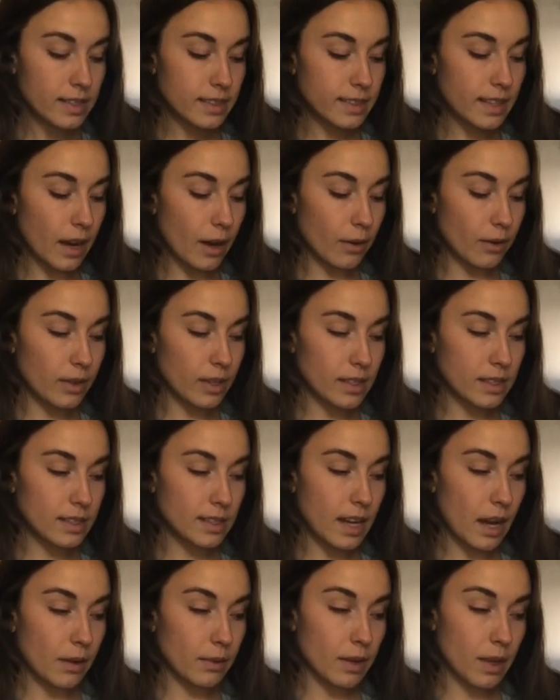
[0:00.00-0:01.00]
south is
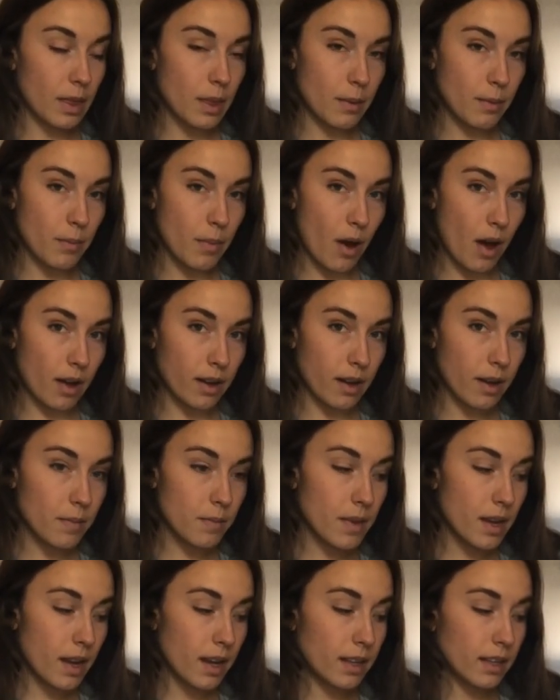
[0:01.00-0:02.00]
down at the bottom,
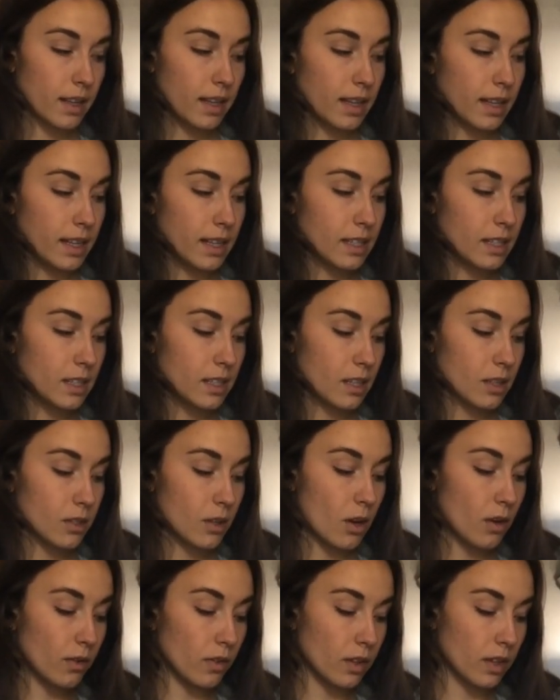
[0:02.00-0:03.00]
and east is
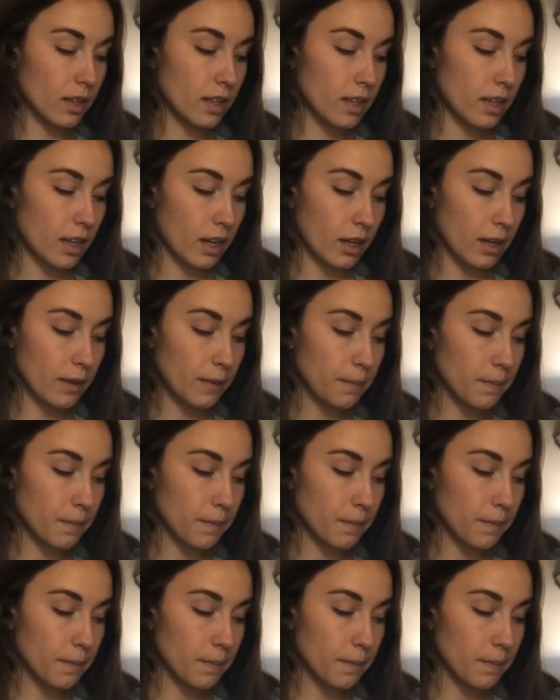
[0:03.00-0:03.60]
over here.